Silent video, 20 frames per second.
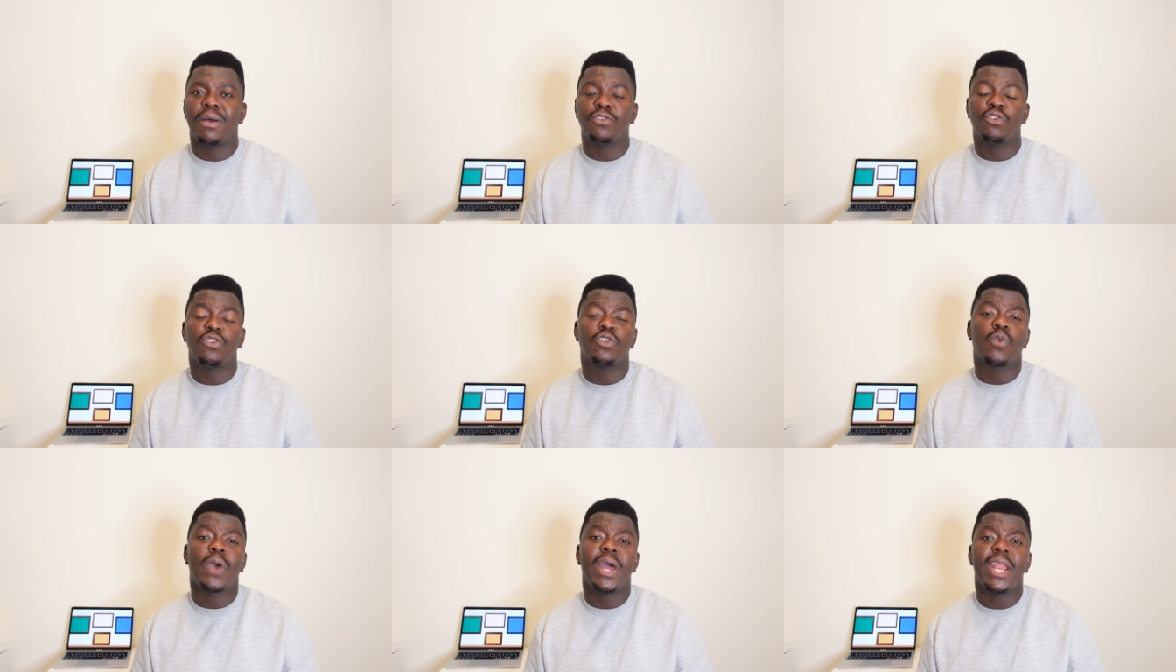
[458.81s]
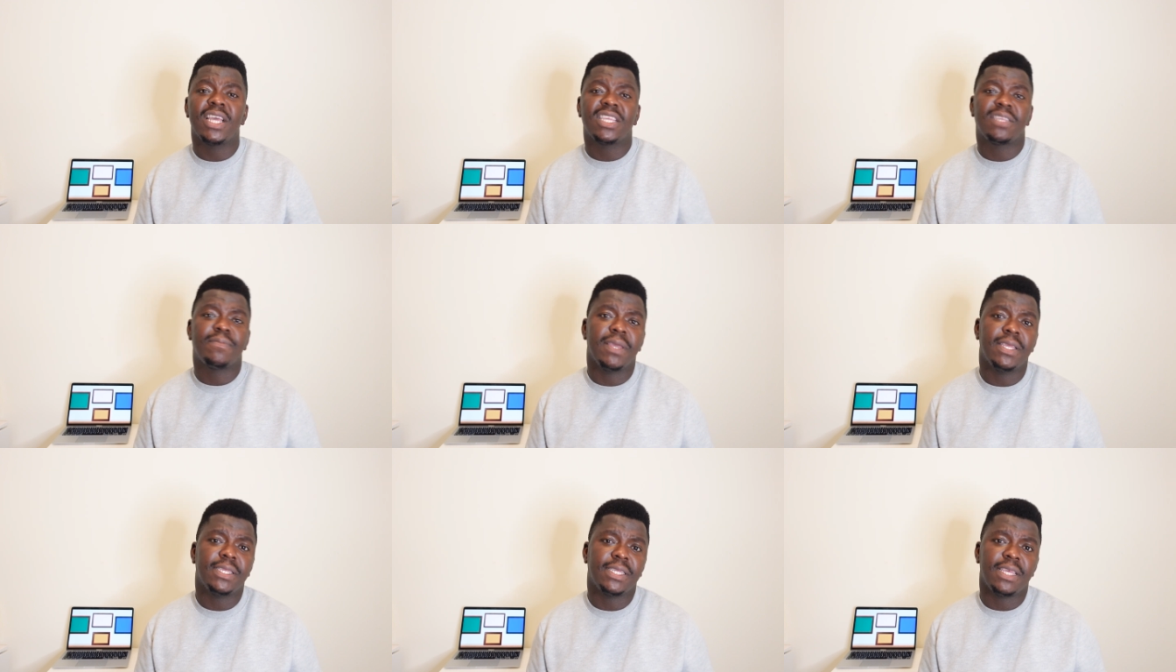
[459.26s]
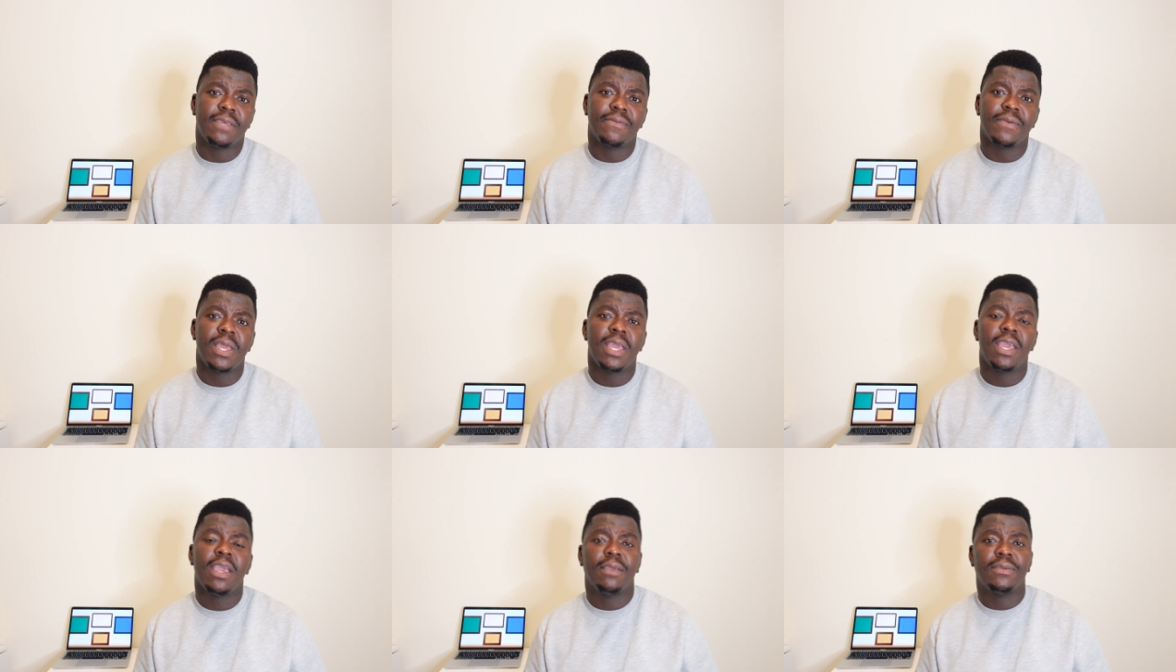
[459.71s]
So it's quite expensive,
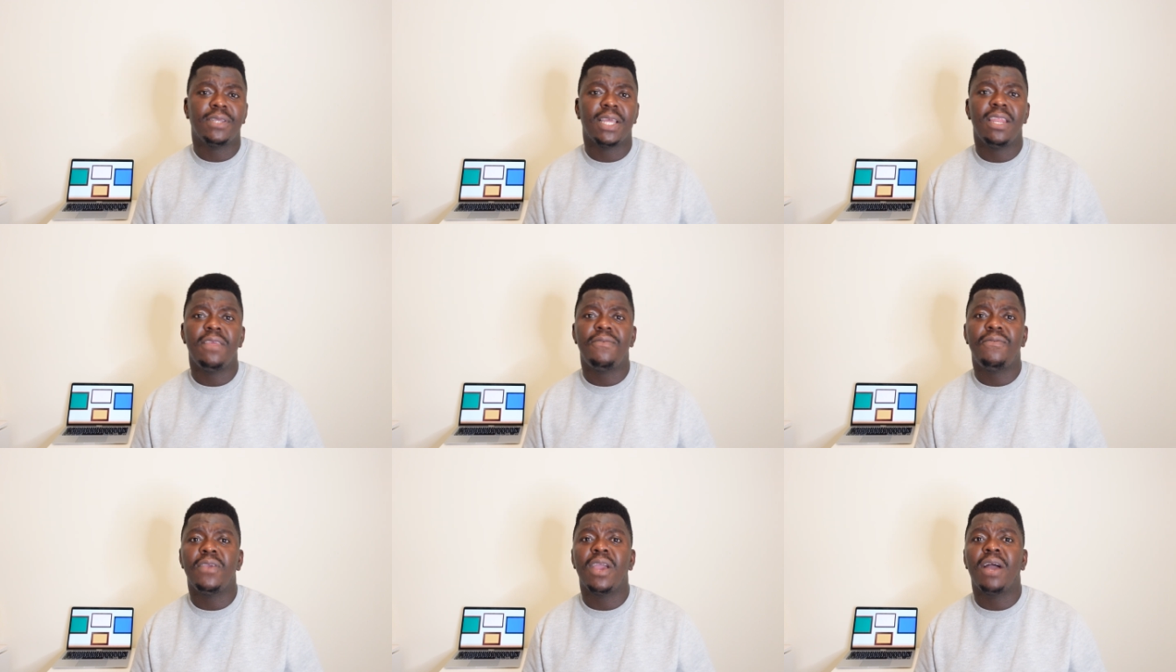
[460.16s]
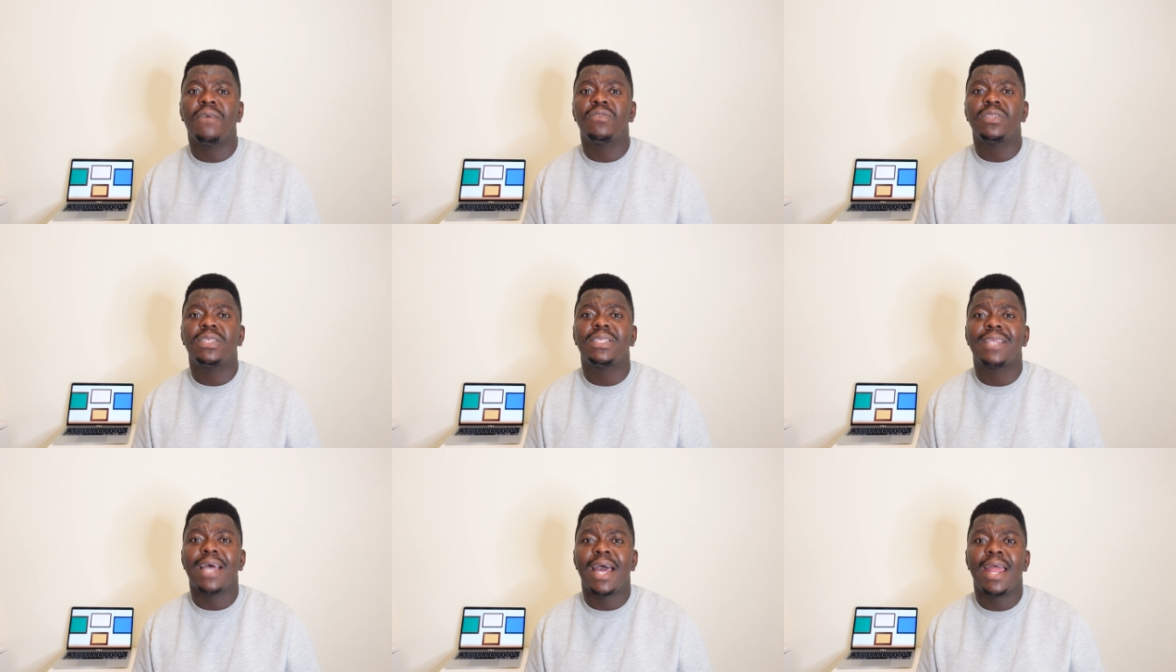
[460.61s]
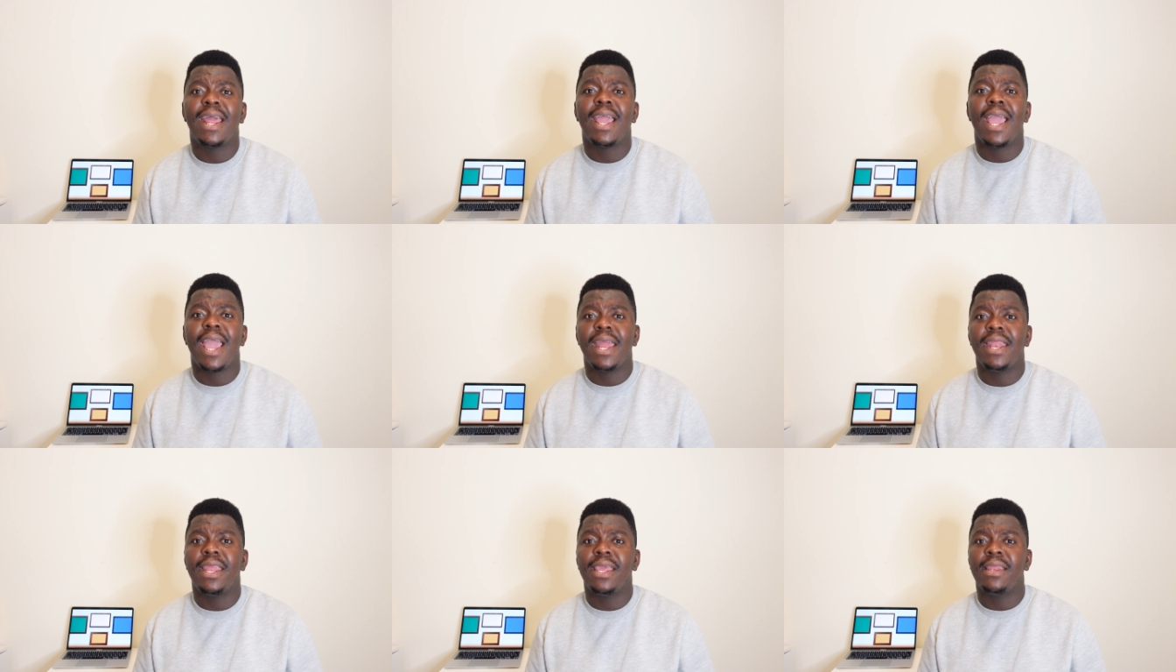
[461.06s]
especially if you haven't started
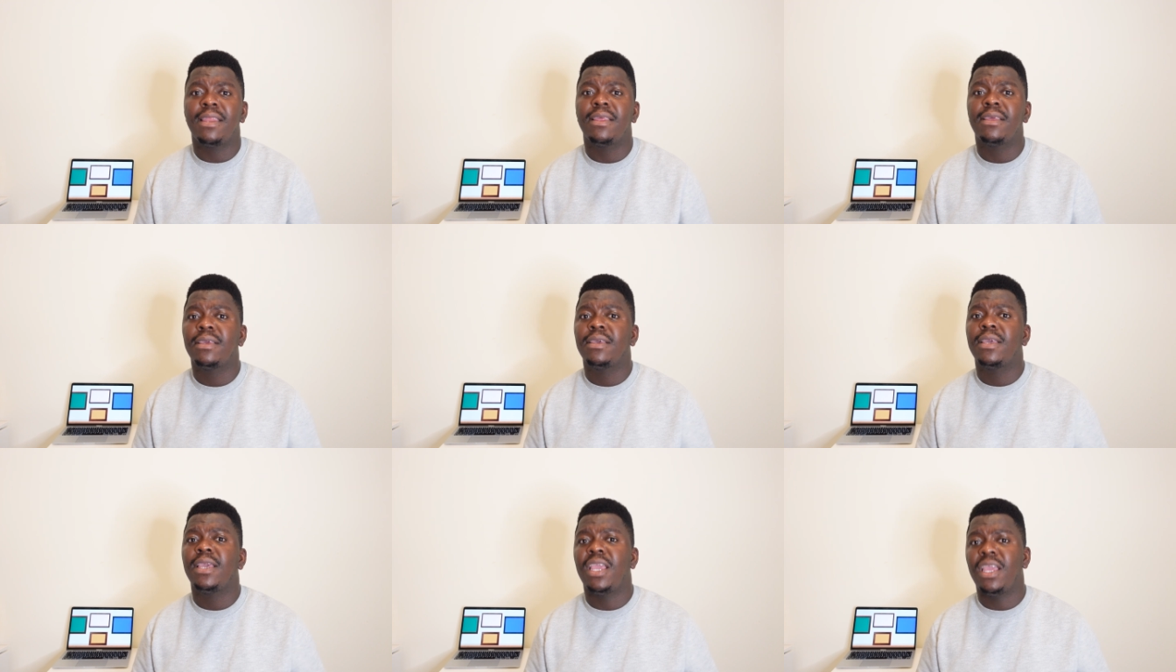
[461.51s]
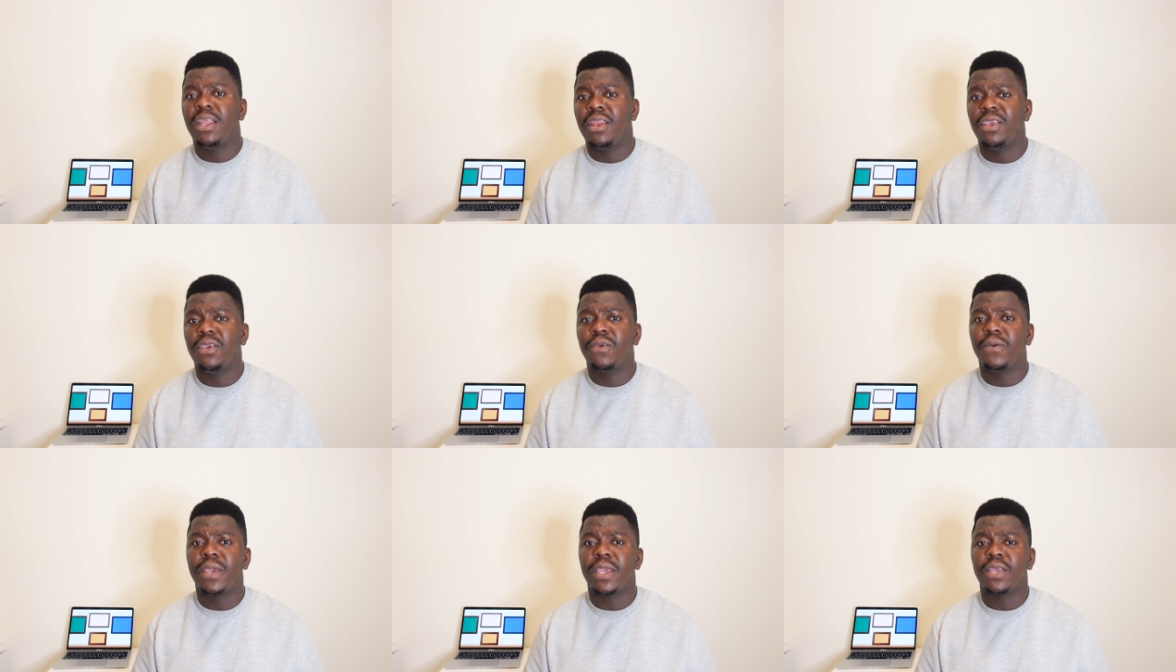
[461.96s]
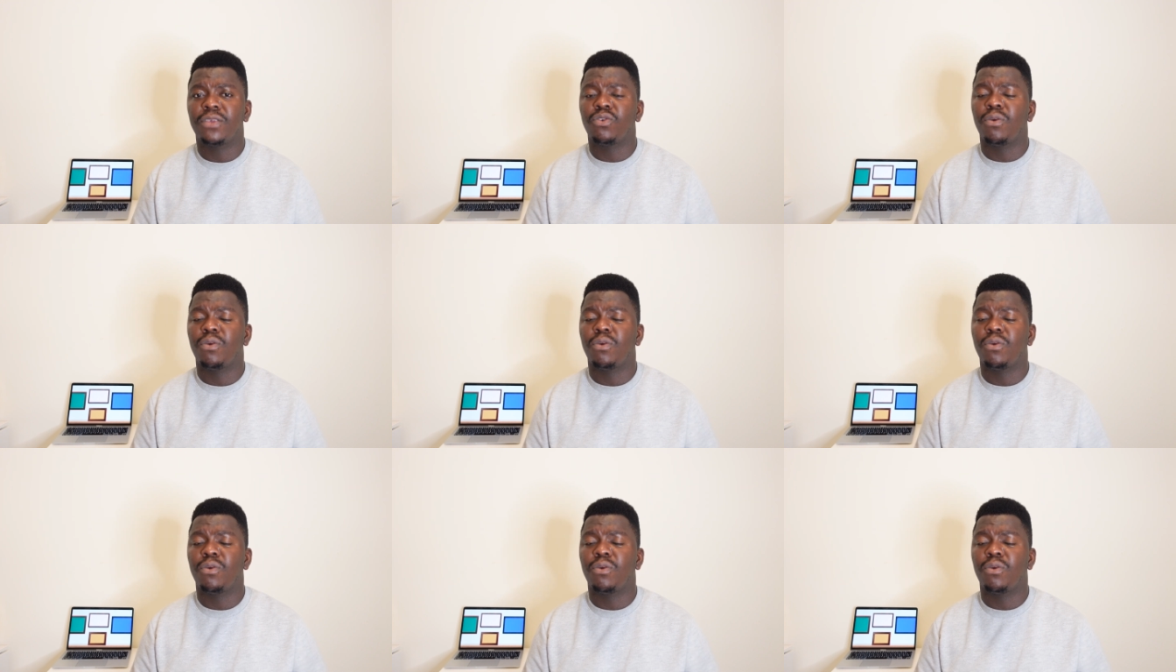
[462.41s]
earning in the UK.